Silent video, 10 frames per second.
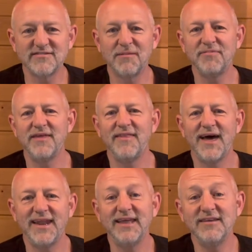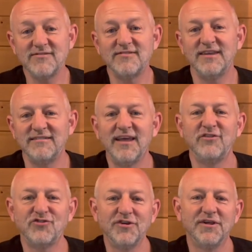something that is
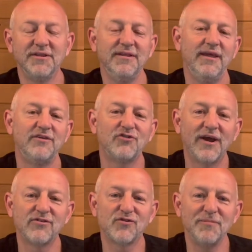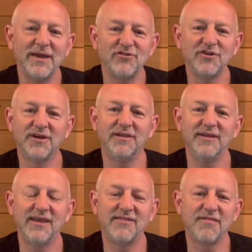intentional and transformational
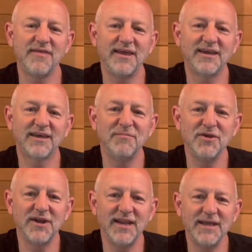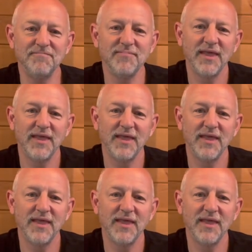in the Theta community.